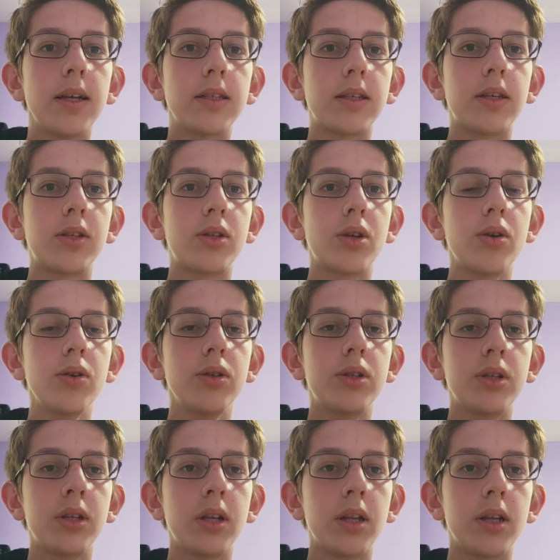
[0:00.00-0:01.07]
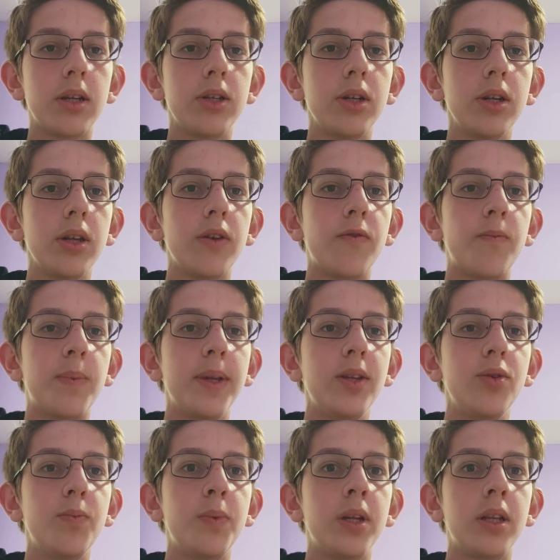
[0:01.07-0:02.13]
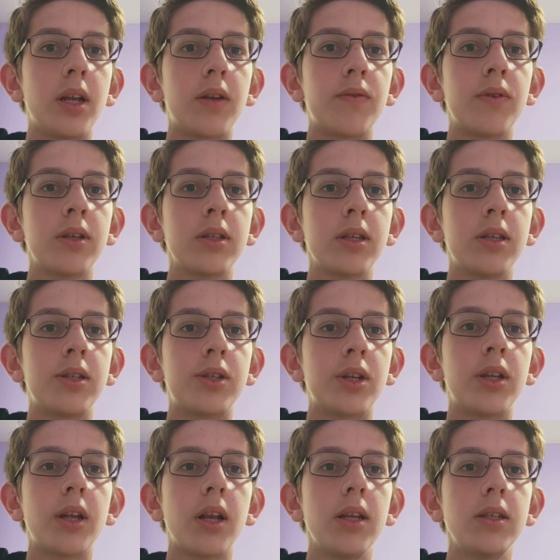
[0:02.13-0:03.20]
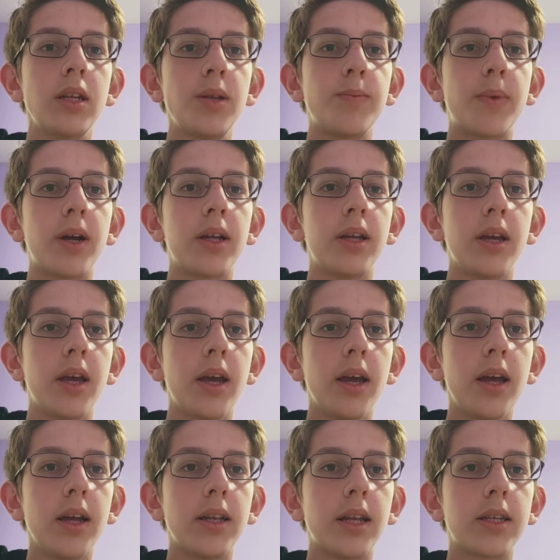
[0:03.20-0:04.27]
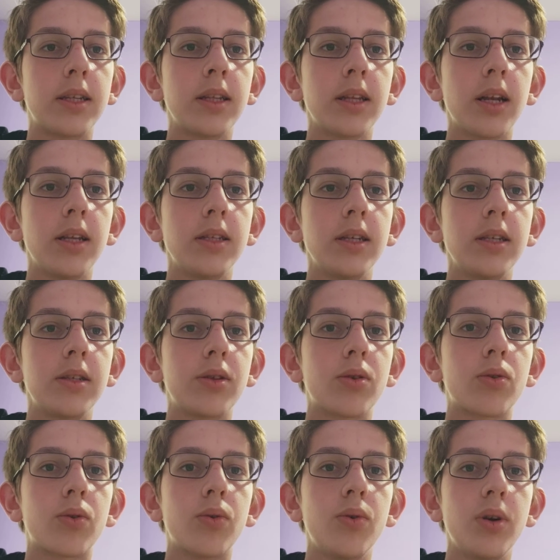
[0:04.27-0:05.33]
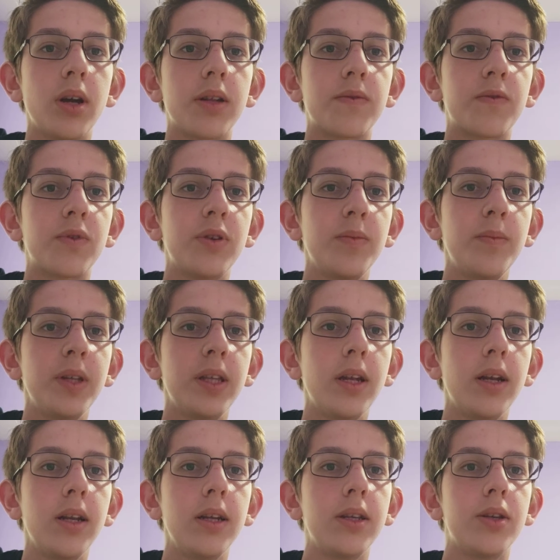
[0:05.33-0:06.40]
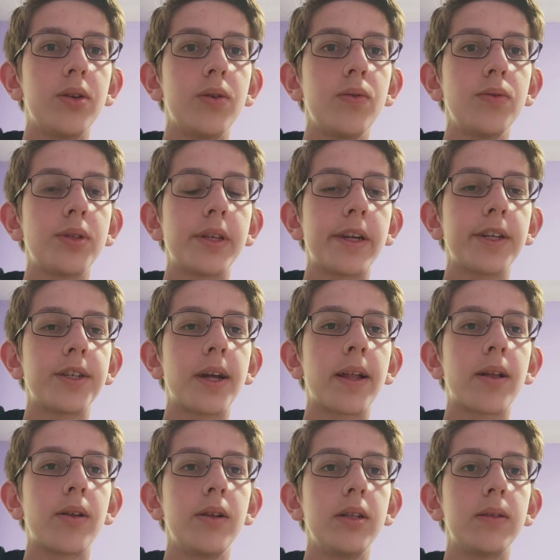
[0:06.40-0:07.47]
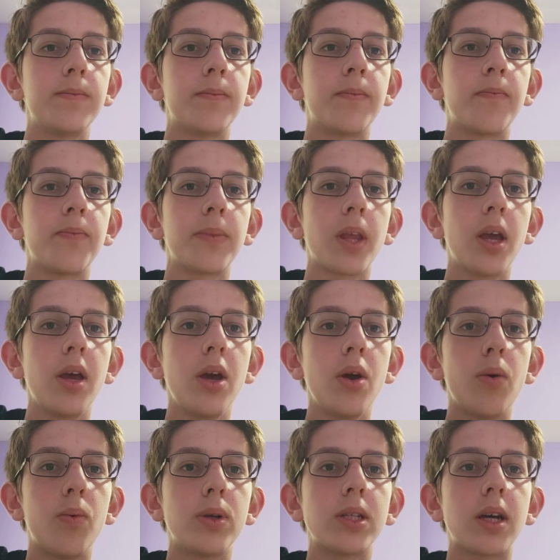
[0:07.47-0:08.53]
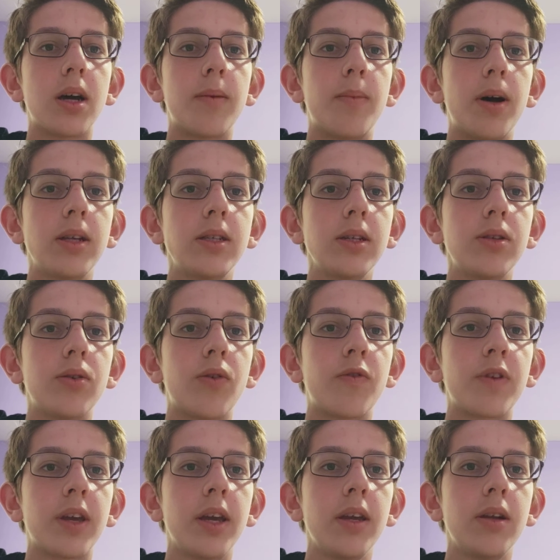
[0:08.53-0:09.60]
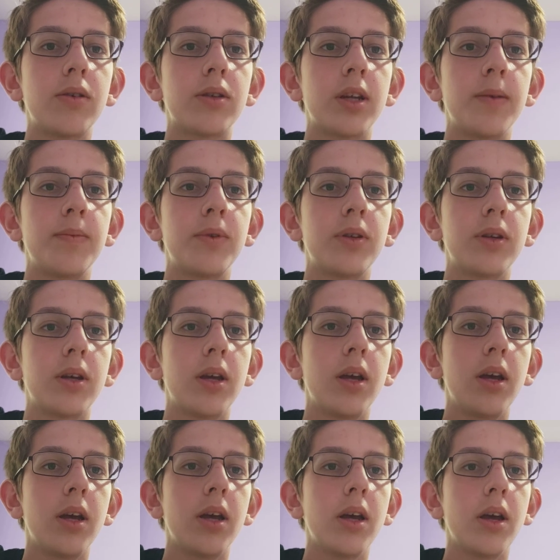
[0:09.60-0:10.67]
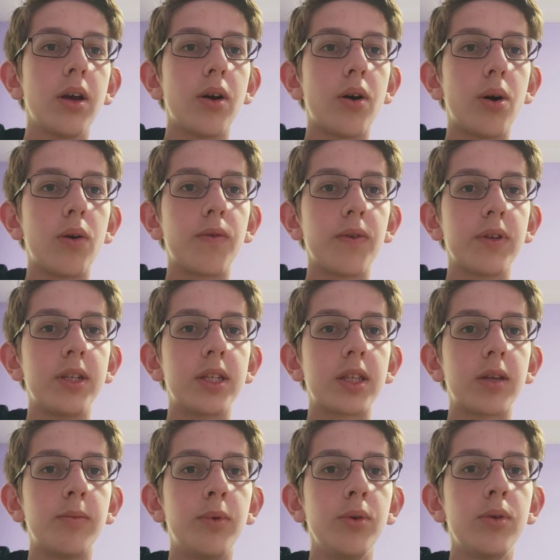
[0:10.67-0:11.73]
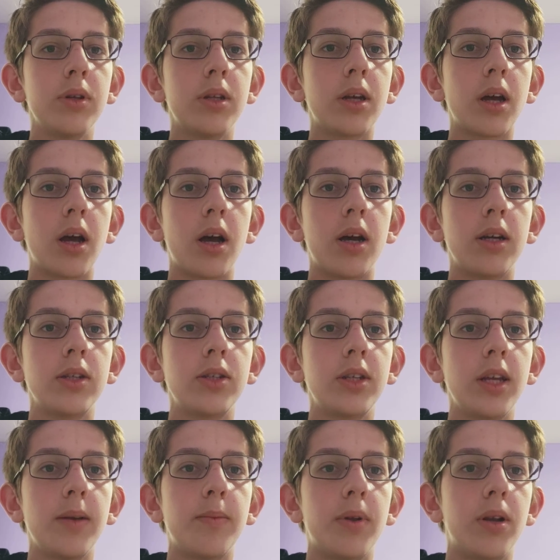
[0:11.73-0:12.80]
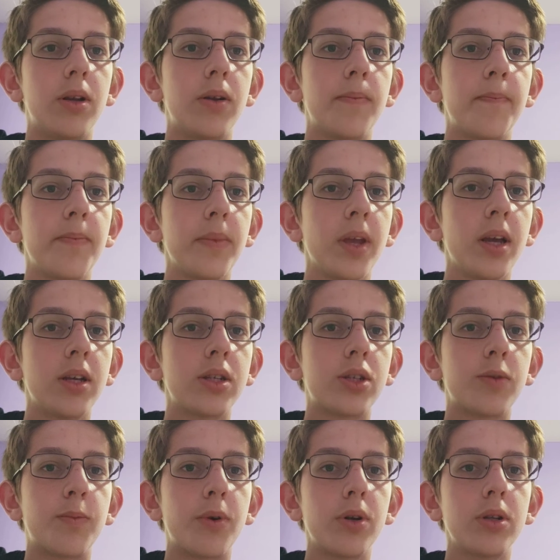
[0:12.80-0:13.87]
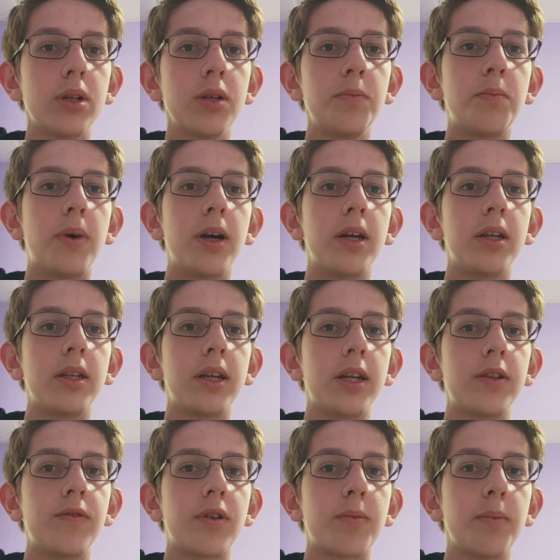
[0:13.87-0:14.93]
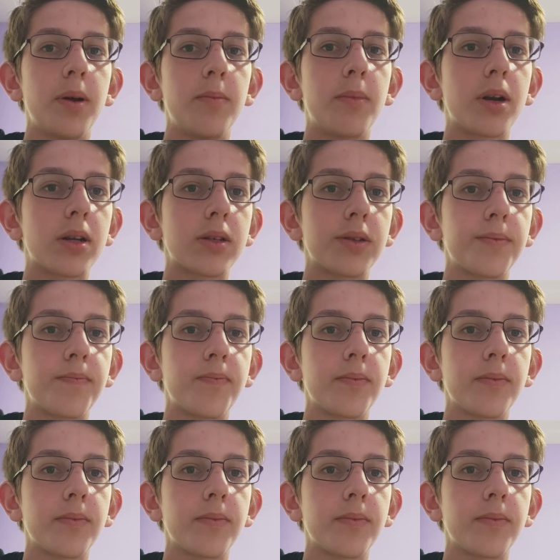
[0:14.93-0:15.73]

The third generation of P2P networks is characterized by decentralized structure and fundamentally new search algorithm, which are based on K-concept of distributed hash table, supported by network members.